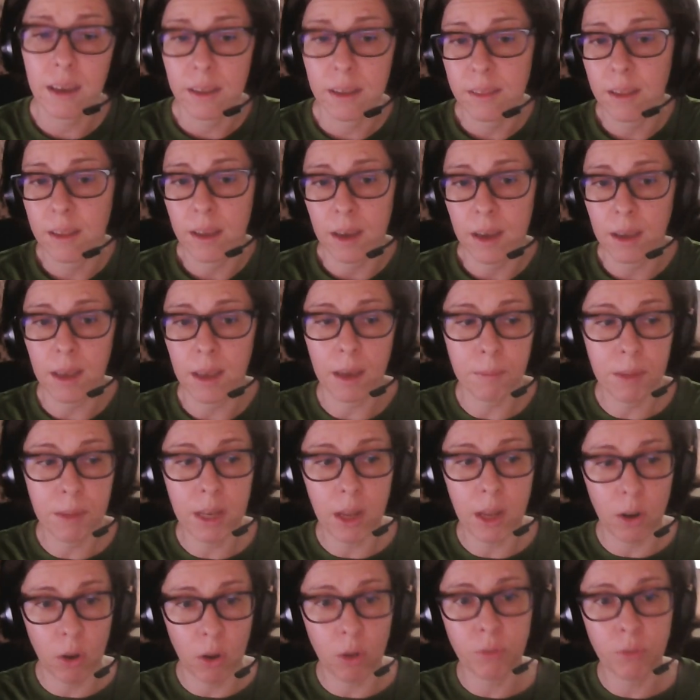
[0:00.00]
and I mean,
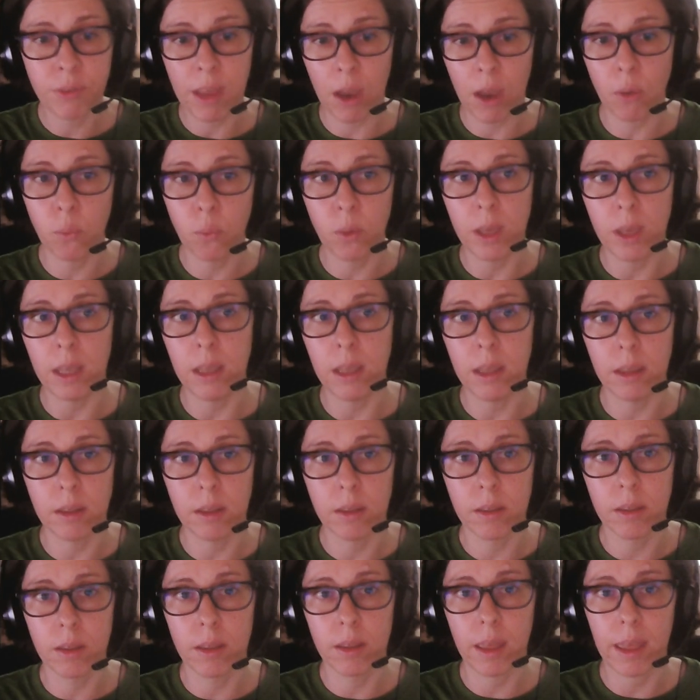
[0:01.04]
I love that we
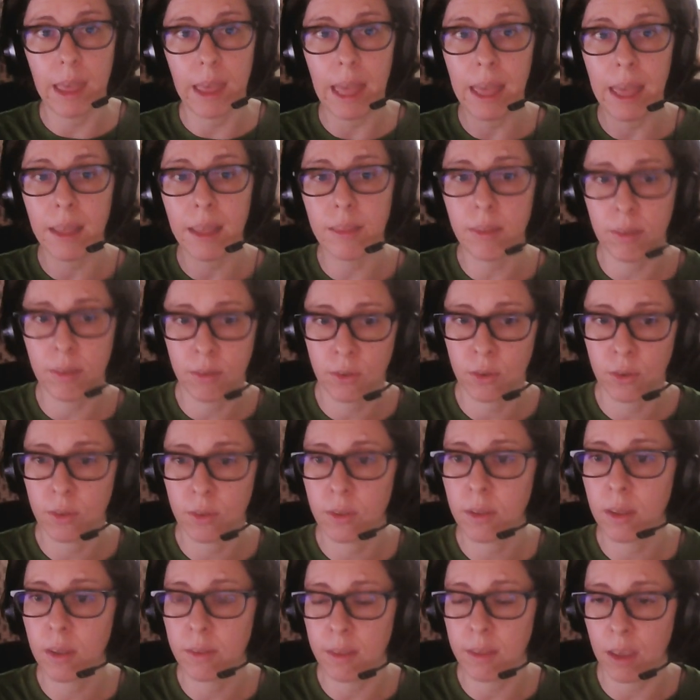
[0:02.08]
end
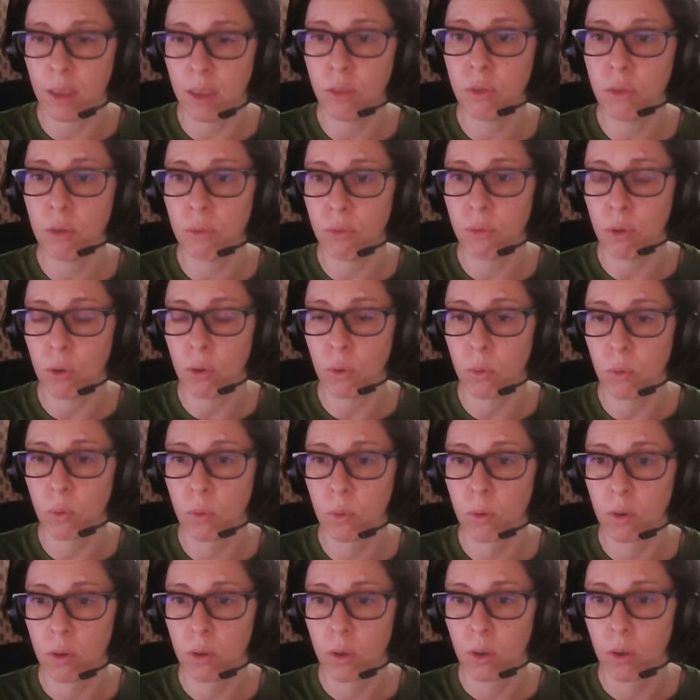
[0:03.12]
the interview
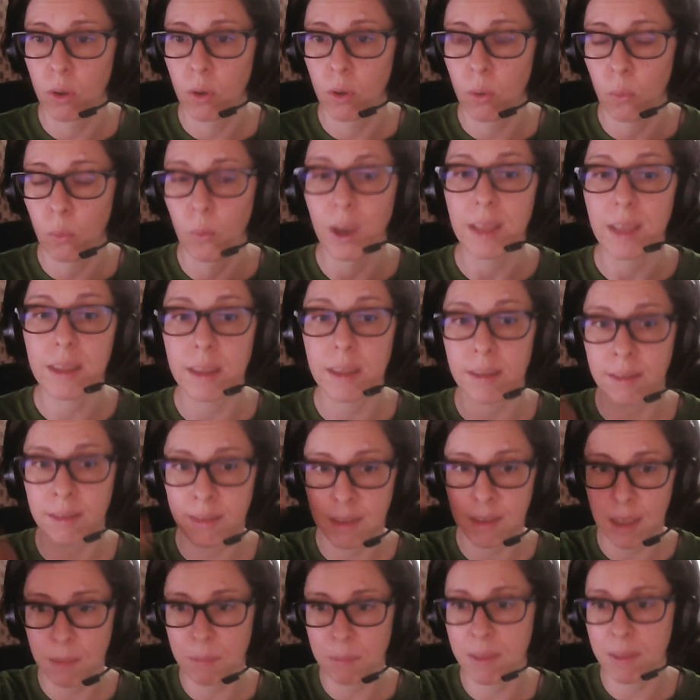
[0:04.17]
with the
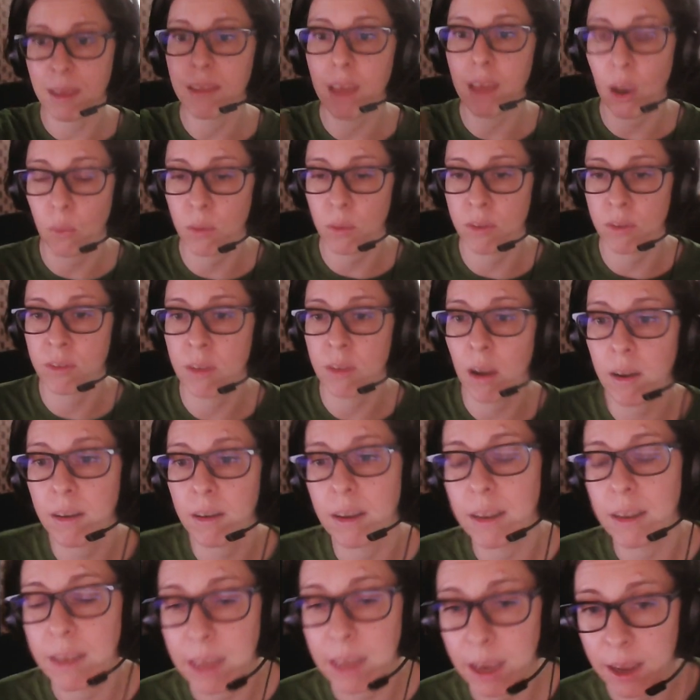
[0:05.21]
same thing that we
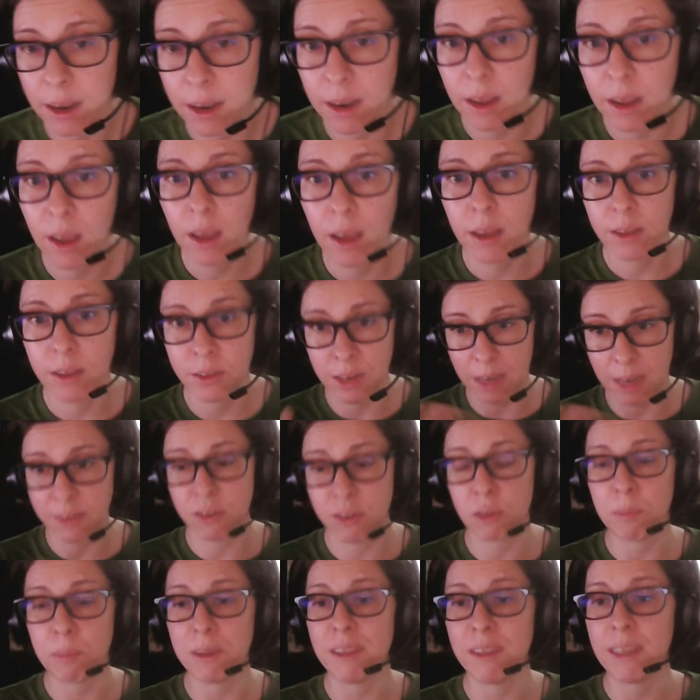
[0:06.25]
started, that
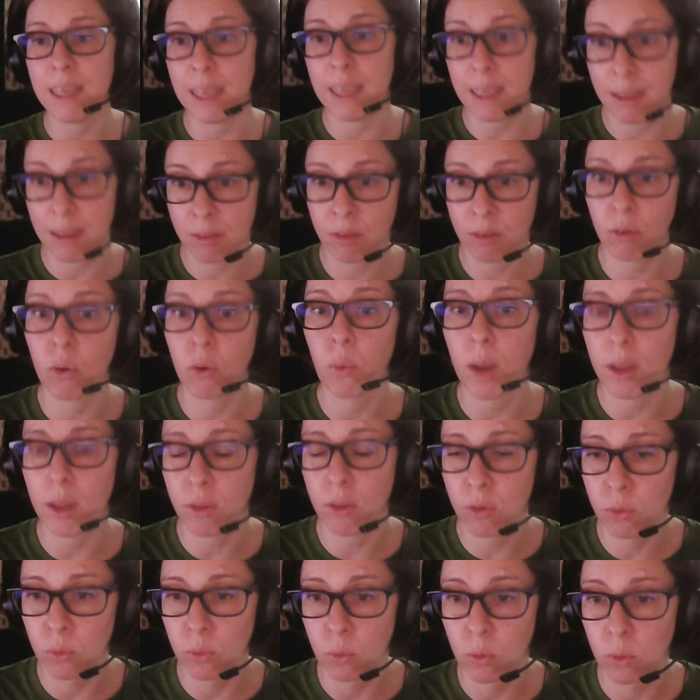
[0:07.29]
ChatGPT is a great
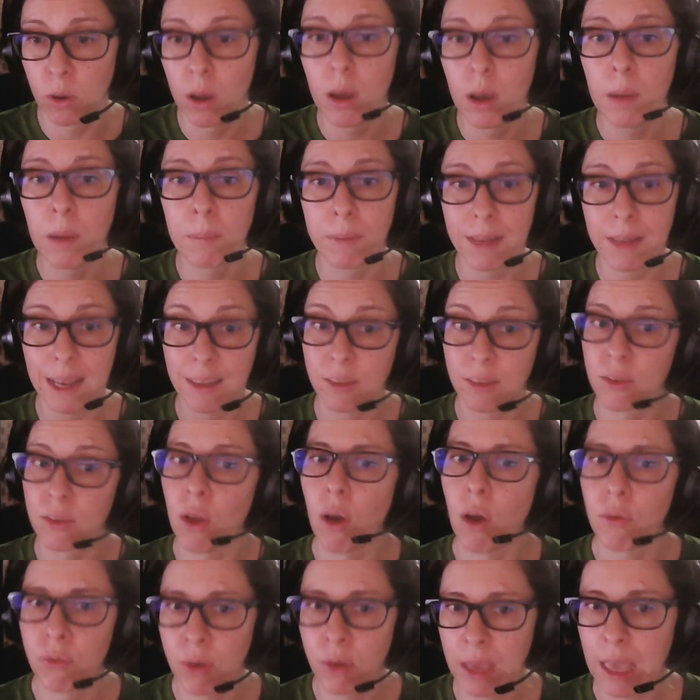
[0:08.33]
tool, but let's
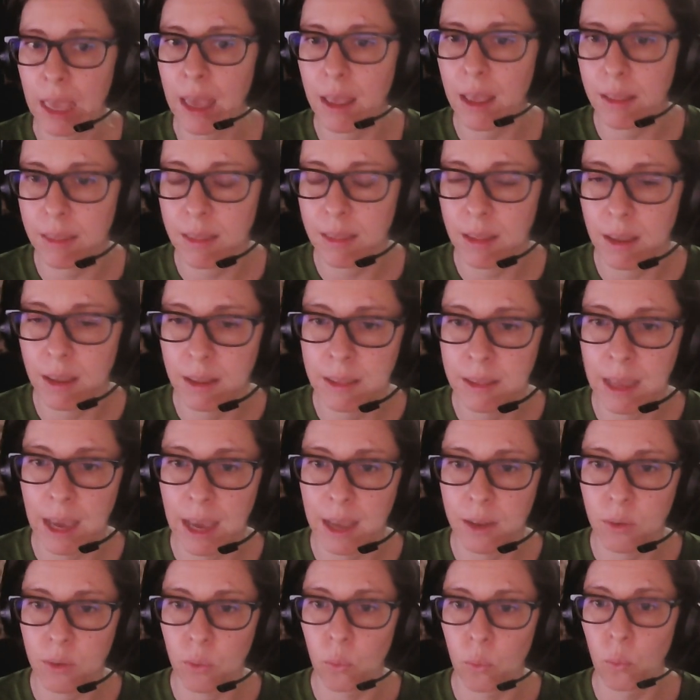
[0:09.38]
not forget
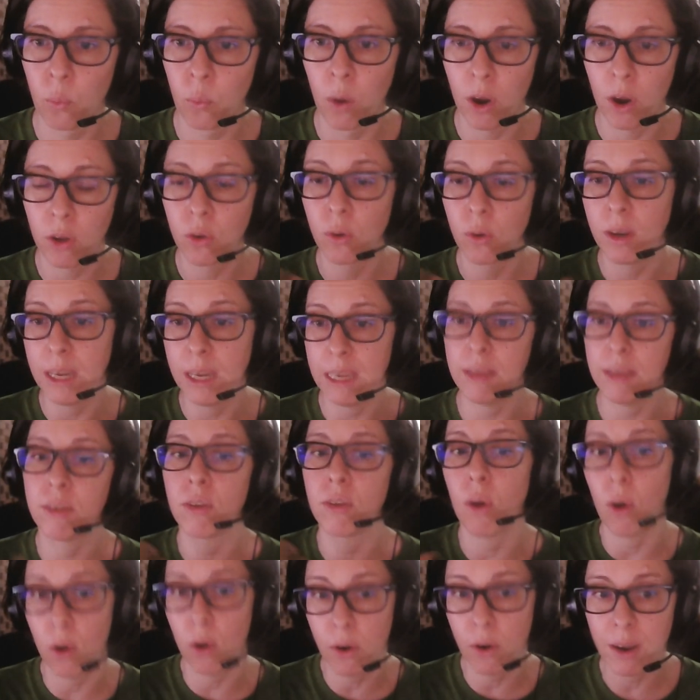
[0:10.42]
that what your leads
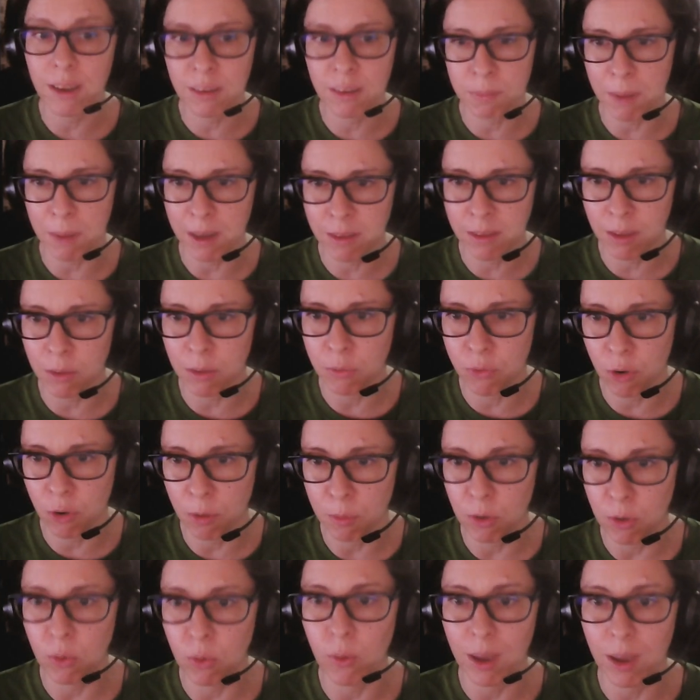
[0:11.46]
are expecting from
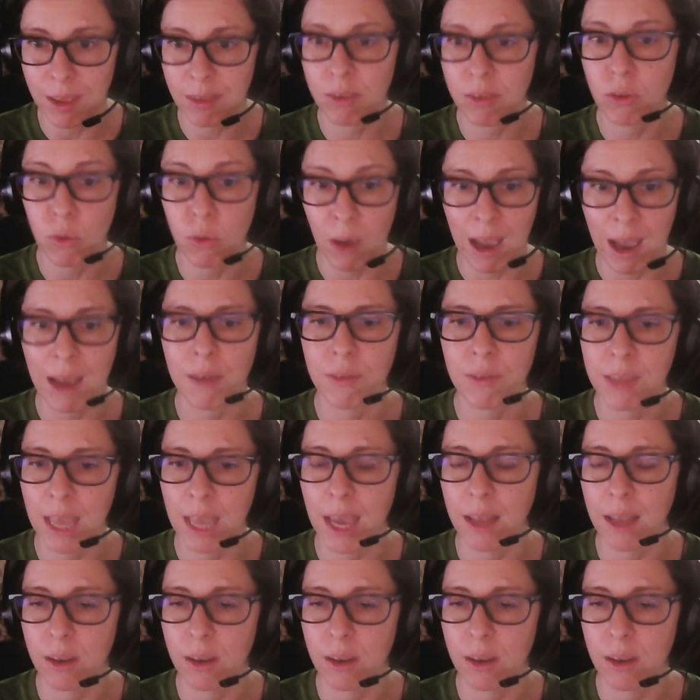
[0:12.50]
you is to have that